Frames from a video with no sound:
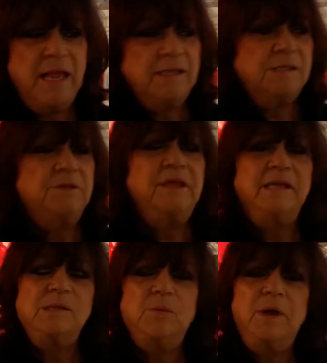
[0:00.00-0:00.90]
And so
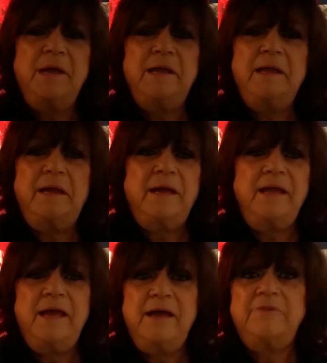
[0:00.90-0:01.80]
that's why I
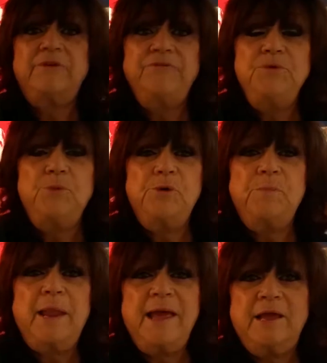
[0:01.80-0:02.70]
have a few more
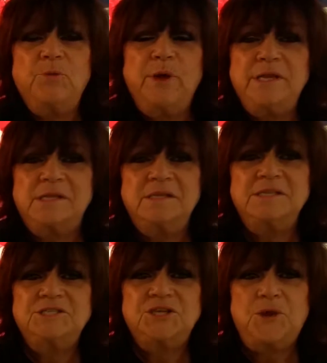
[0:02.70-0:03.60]
black and whites in
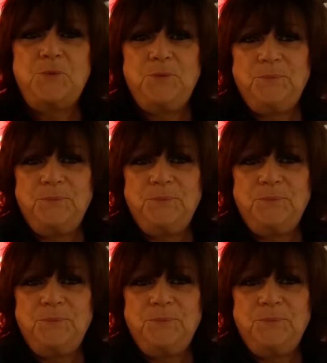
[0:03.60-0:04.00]
this show.